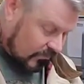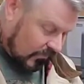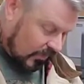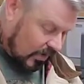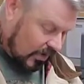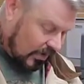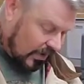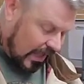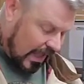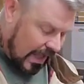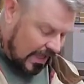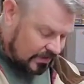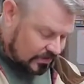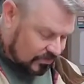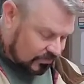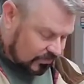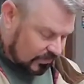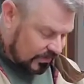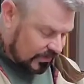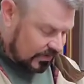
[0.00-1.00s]
It
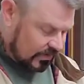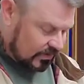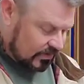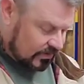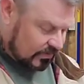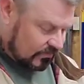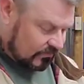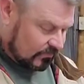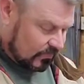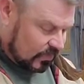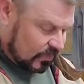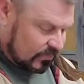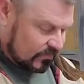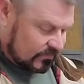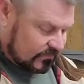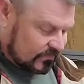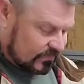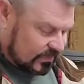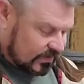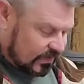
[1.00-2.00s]
actually
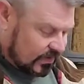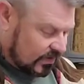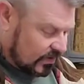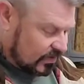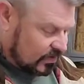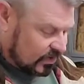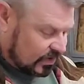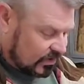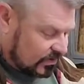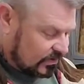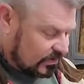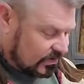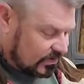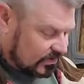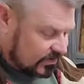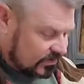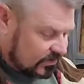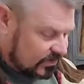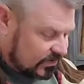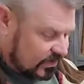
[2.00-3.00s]
moves, it adjusts
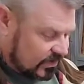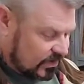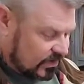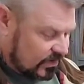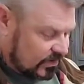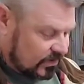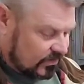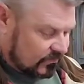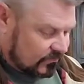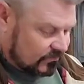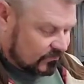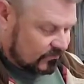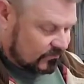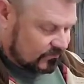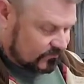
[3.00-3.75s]
the